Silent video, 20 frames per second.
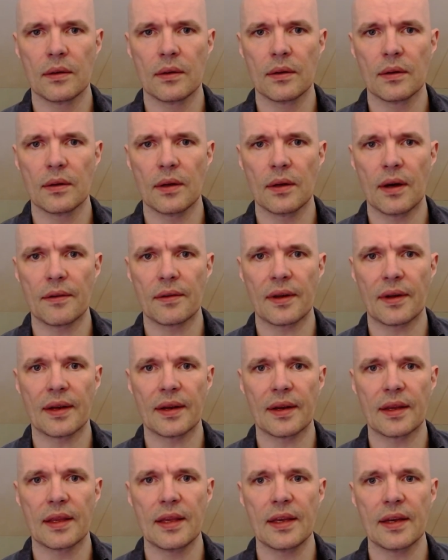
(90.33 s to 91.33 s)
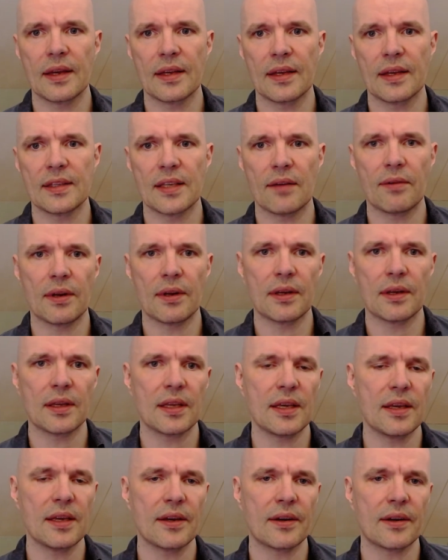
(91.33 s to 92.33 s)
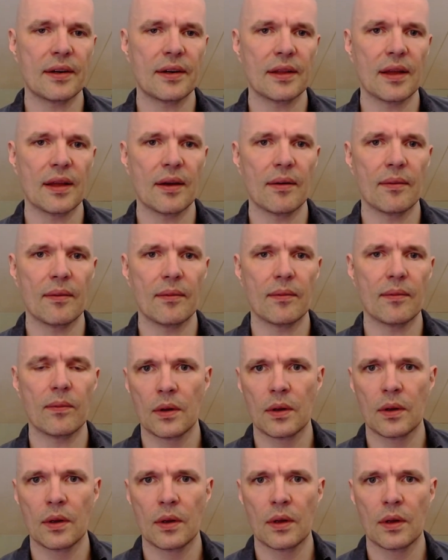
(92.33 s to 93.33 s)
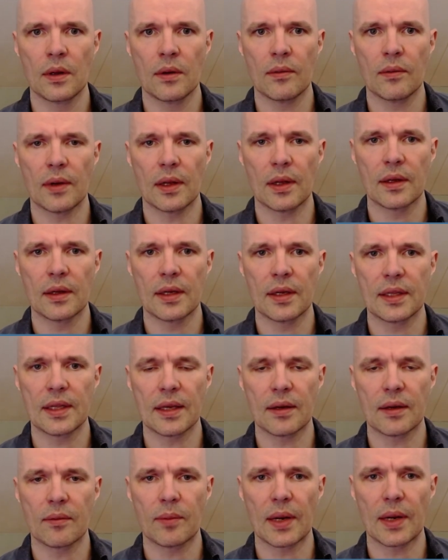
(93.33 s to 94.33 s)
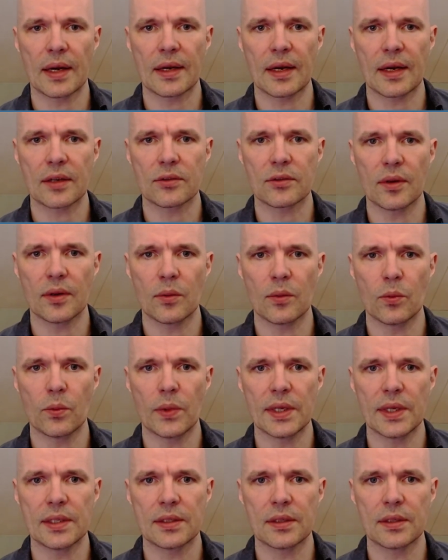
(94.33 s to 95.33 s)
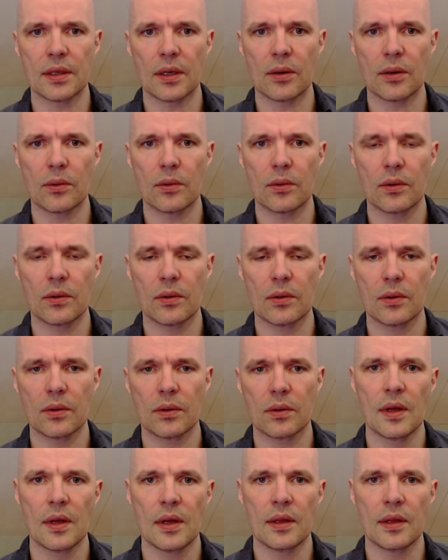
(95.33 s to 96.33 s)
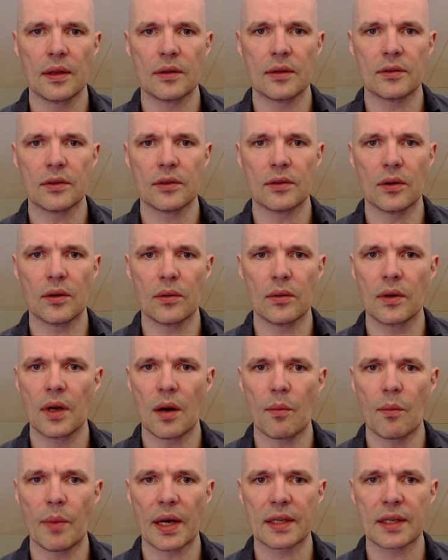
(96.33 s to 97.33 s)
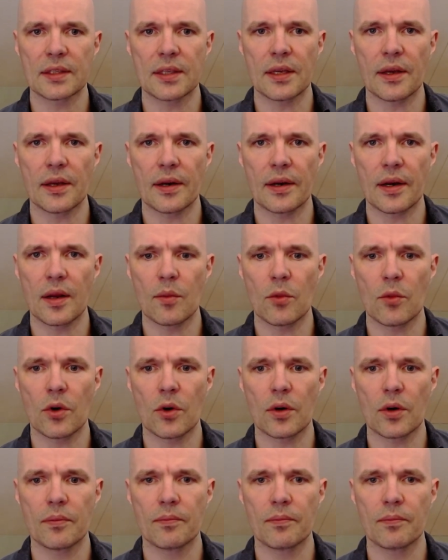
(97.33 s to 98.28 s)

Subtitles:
After a king h7 here, I think black actually wins now. There's no comebacks here anymore.